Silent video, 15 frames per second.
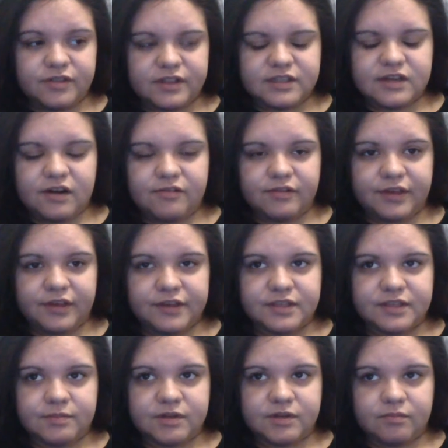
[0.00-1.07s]
That's not really a
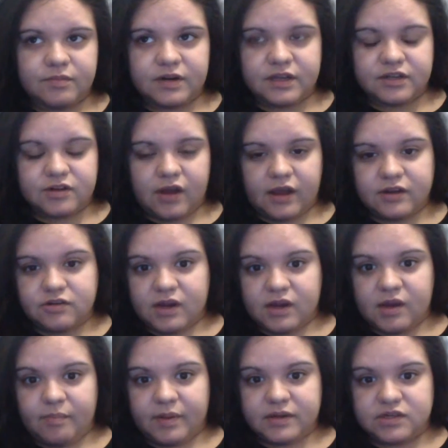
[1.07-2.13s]
symptom, but I
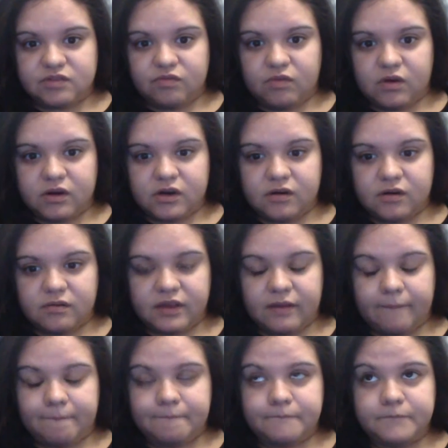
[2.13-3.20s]
drink a bunch of water, like
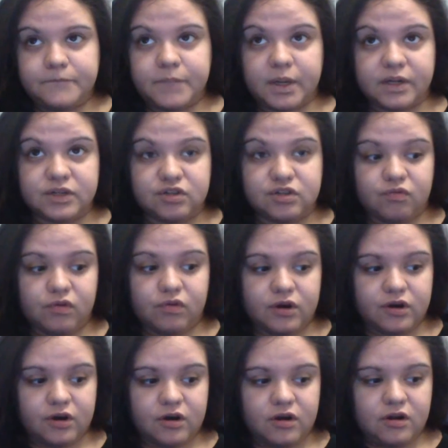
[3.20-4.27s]
a bunch of
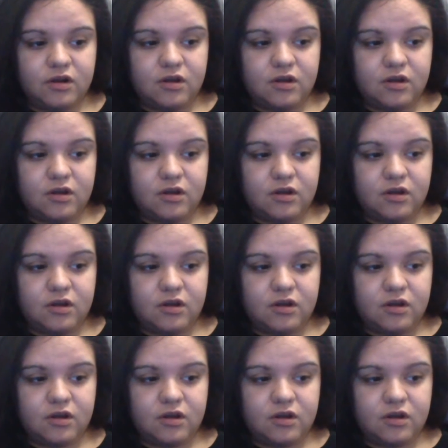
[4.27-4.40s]
water.